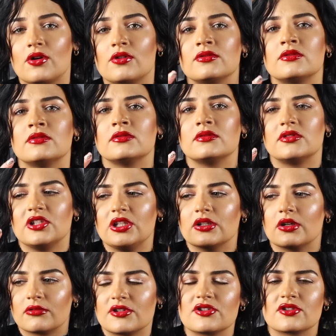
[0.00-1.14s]
on the
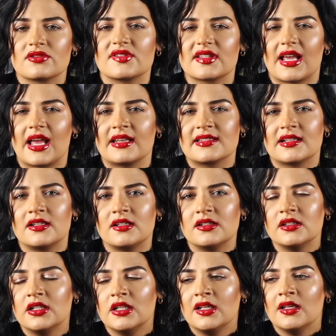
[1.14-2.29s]
original
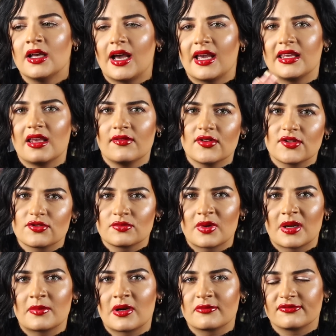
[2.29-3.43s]
Scandal. I gave it to
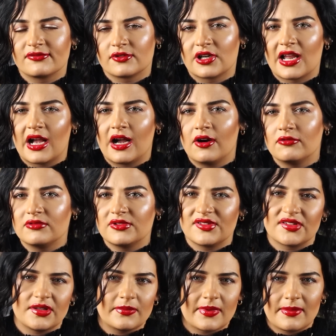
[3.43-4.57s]
my mom for now. We'll
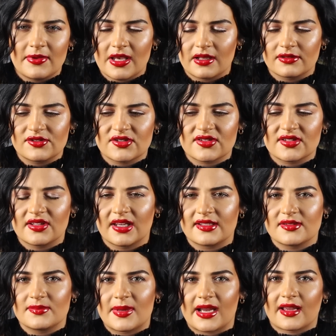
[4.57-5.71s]
see. Maybe I'll just
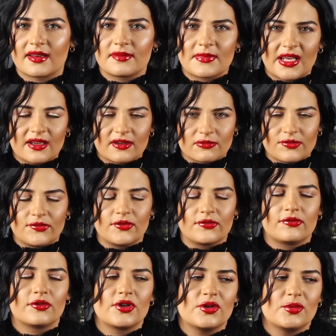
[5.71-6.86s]
get it back and make a review
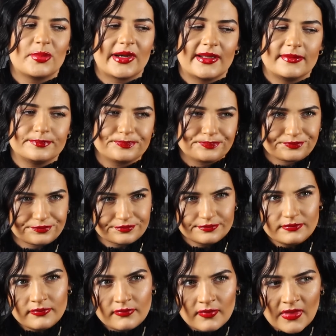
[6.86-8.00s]
for you. But
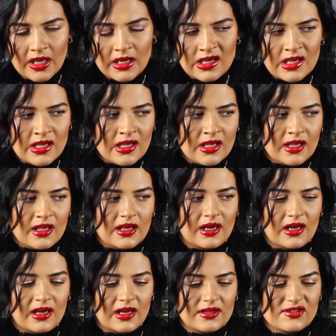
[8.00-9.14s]

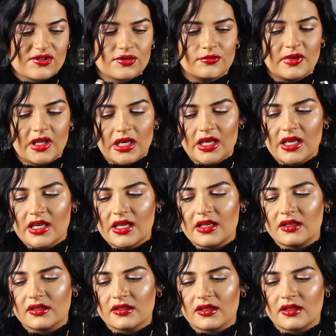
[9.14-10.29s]
to
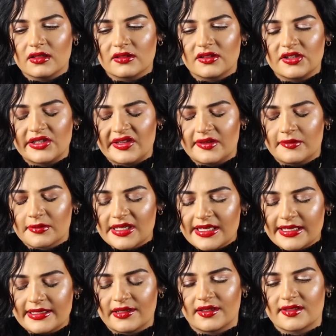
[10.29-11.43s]
me, the
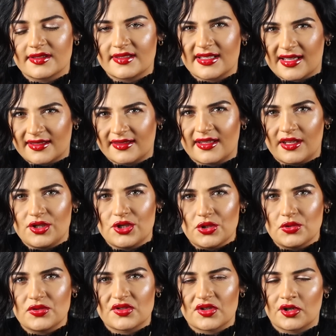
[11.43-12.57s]
ingredients that they
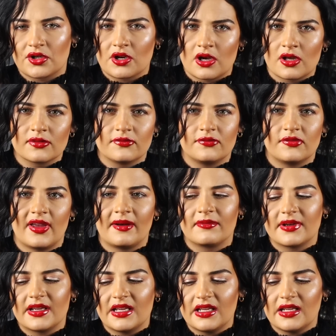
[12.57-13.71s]
use are not
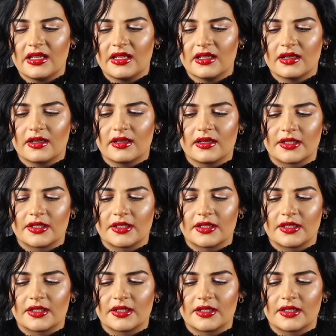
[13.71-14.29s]
very